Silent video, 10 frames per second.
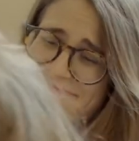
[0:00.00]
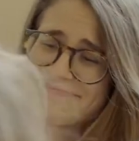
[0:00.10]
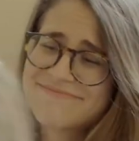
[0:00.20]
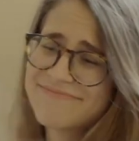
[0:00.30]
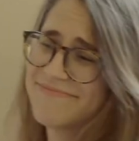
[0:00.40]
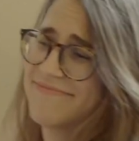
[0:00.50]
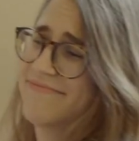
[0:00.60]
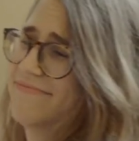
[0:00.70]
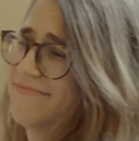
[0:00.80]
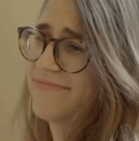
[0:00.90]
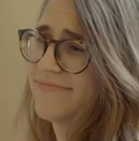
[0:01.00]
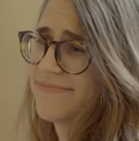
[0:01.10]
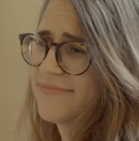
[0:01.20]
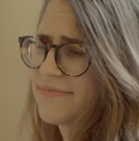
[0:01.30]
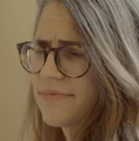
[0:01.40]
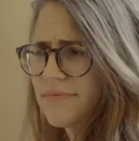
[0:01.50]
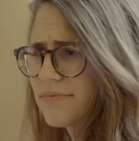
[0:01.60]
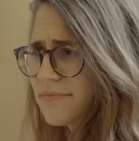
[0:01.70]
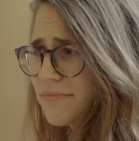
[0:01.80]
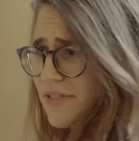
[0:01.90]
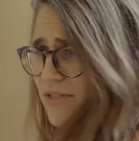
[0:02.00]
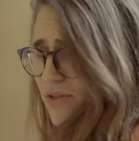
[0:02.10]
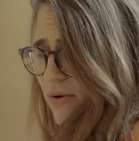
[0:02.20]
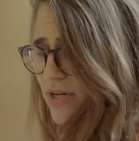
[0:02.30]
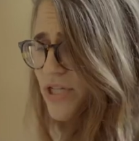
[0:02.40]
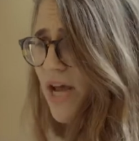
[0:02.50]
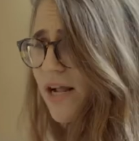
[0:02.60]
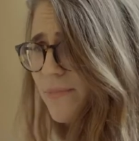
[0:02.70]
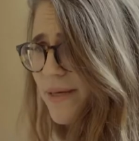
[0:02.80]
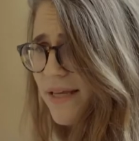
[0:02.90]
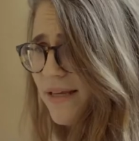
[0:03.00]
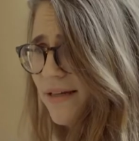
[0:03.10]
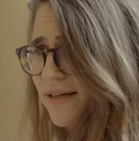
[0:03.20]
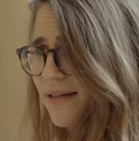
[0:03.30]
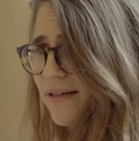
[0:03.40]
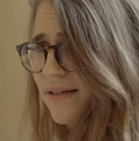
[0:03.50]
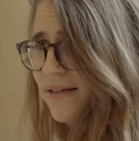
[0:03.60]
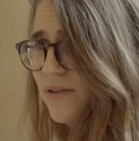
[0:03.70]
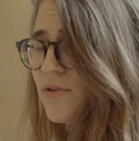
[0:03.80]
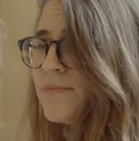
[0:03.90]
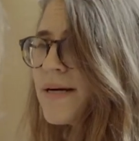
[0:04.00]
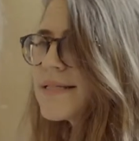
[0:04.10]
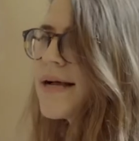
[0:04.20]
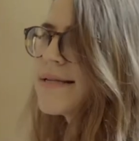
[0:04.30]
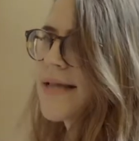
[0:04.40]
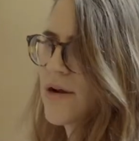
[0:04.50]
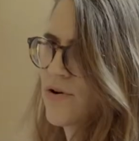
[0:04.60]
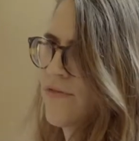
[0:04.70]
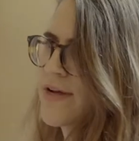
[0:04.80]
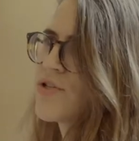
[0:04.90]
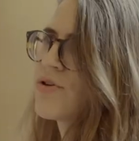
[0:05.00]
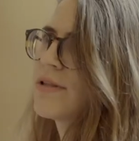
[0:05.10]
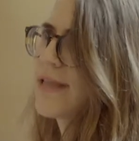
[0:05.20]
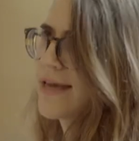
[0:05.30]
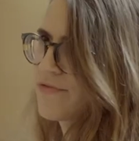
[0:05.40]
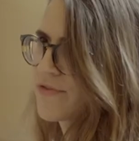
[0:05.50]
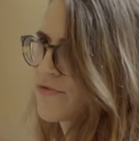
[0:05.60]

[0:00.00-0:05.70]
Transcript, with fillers: He's going to be so angry. And so he shall be. You must not sacrifice your life